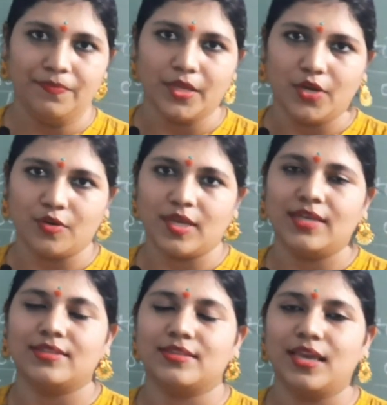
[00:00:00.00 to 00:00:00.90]

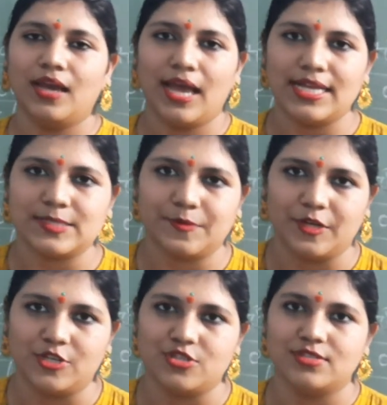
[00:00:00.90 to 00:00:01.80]
okay, their
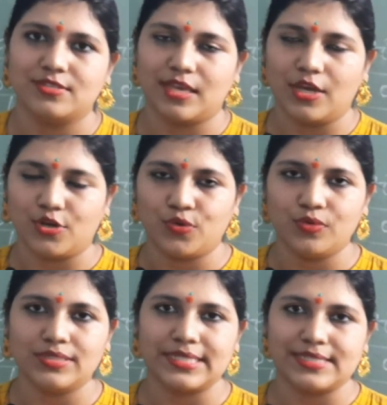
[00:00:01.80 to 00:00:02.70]
aspirations, their
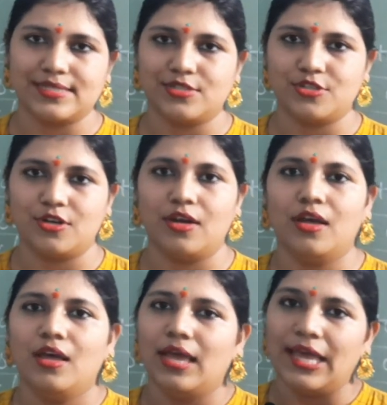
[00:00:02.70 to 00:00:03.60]
roles,
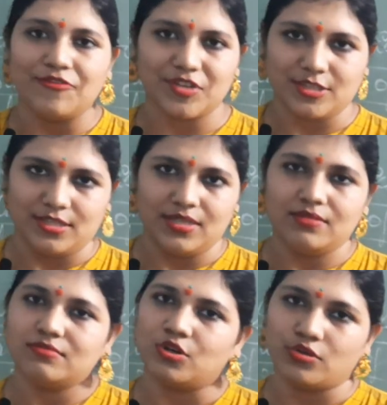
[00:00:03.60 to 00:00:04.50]
etc.,
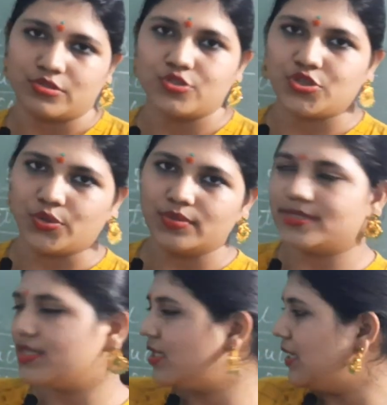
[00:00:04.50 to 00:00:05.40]
everything also
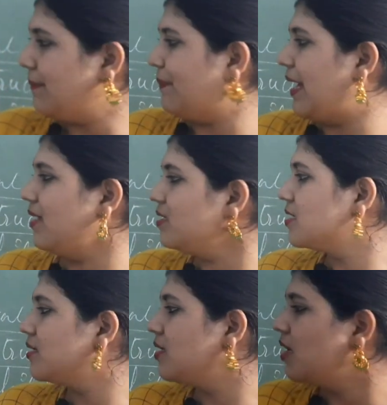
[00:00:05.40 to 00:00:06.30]
shows the
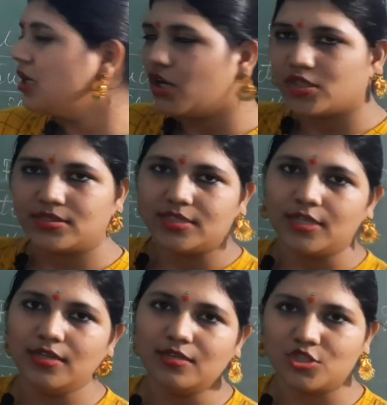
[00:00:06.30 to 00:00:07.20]
impact on
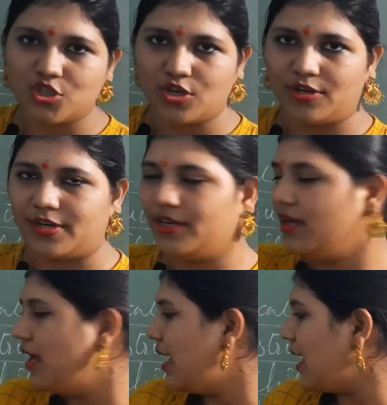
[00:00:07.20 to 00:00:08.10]
the
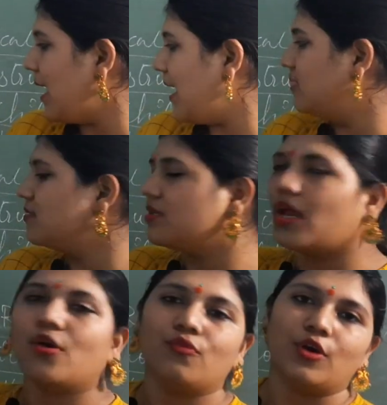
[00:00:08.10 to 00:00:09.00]
children. And
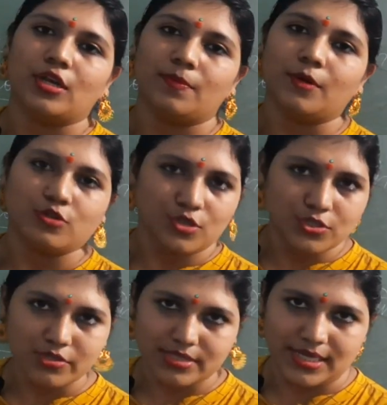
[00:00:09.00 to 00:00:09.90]
now what about the
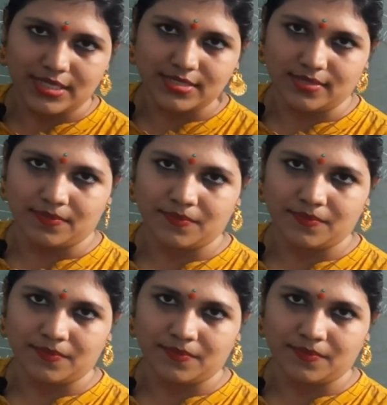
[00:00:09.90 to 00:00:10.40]
society?